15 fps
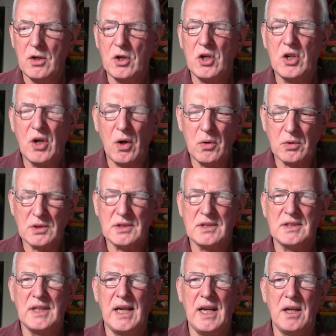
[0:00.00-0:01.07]

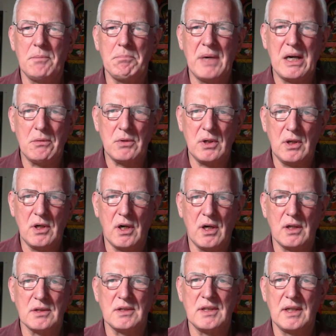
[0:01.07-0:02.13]
ghosts and mountain
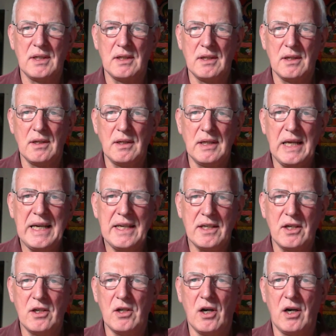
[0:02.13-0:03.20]
gods and
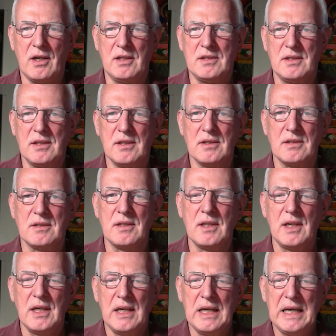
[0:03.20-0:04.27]
lake goddesses,
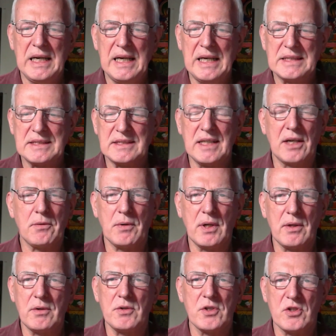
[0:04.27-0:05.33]
etc.
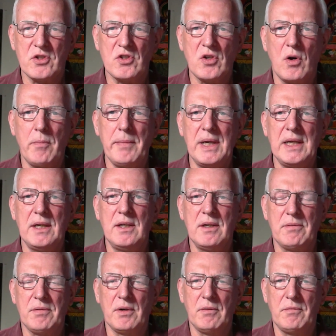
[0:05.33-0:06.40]
There are just so many
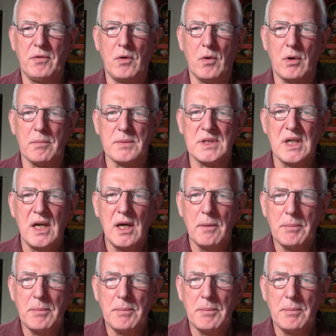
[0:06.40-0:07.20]
different forms.